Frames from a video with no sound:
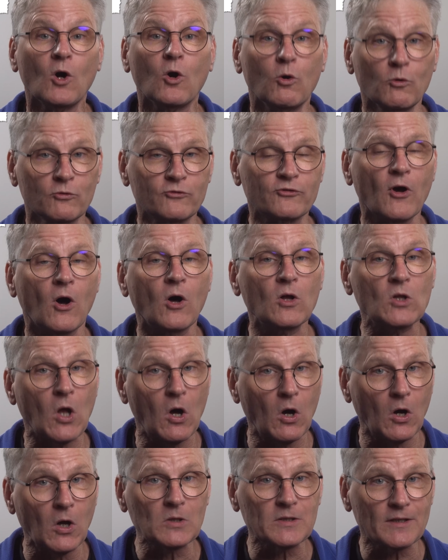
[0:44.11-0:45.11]
who saw
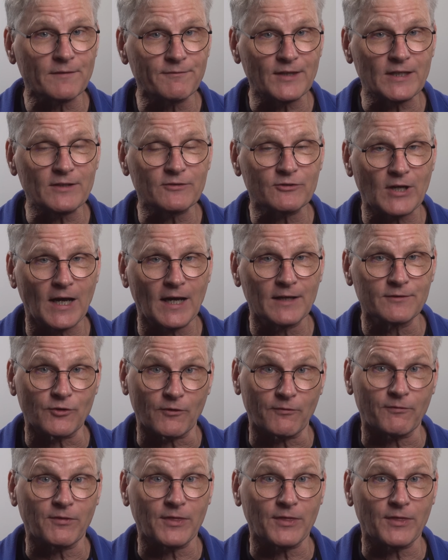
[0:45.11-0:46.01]
all of these kinds of